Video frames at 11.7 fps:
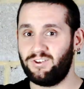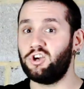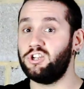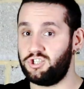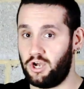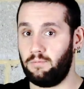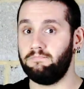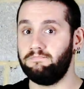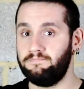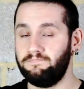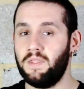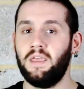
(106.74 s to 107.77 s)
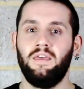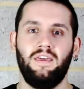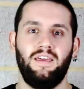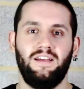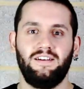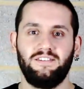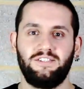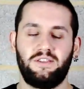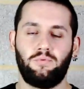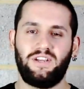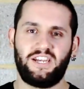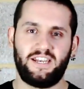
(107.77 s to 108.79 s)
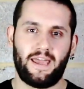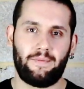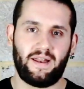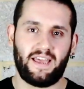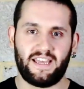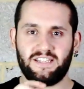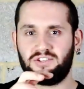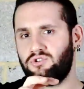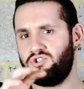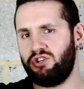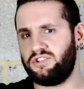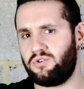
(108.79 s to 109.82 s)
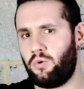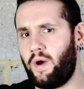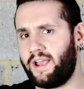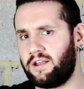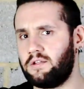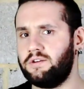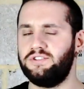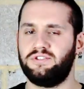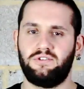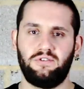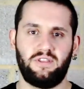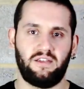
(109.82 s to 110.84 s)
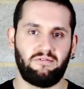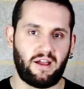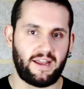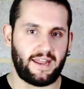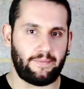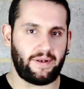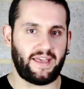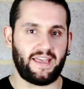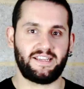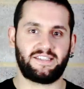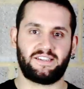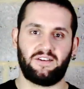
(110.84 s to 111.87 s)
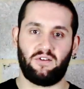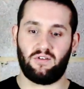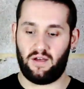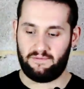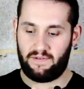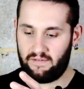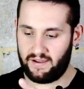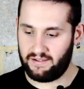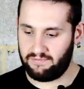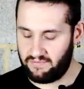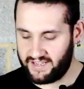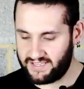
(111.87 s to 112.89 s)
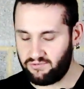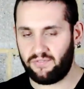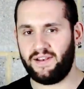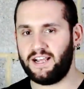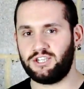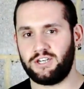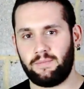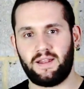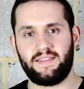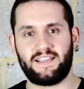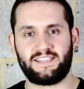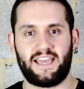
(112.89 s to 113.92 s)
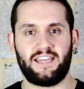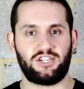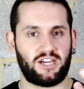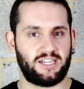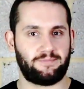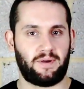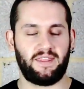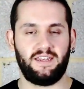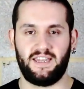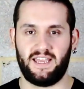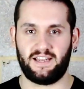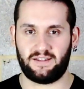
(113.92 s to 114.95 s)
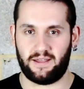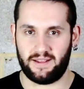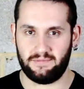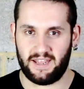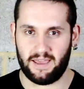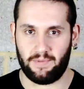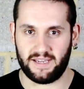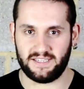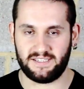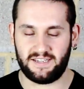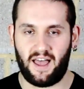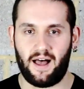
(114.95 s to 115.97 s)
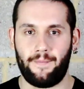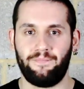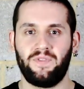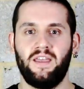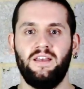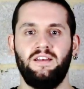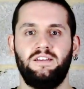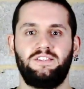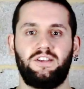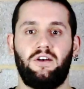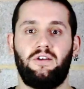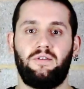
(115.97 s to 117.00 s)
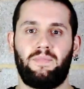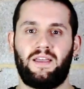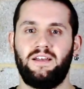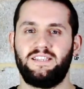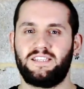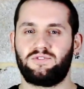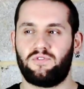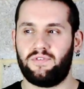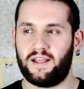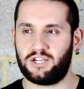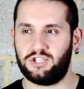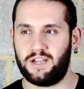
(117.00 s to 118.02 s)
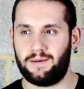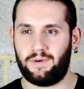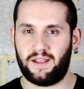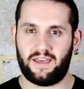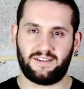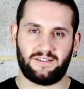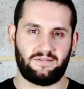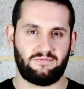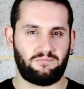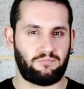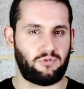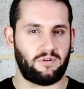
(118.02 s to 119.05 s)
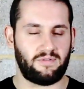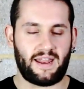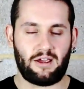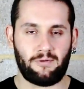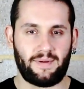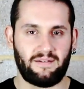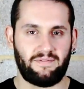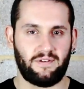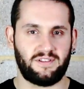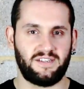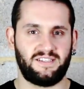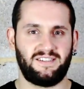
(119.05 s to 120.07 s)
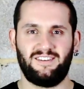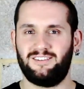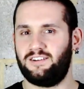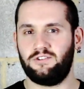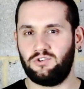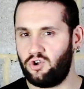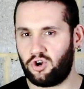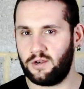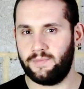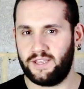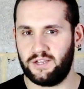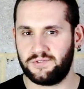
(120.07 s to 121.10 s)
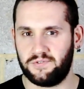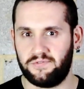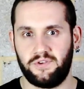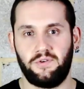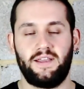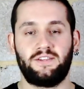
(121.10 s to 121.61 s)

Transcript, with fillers: Good job. So the Head Nebula is just quite close to the Orion Nebula. It's a very, it's a reflection nebula that's energized by the nearby, nearby star. So because it's a reflection nebula, broad, narrowband filters are not going to be useful for you.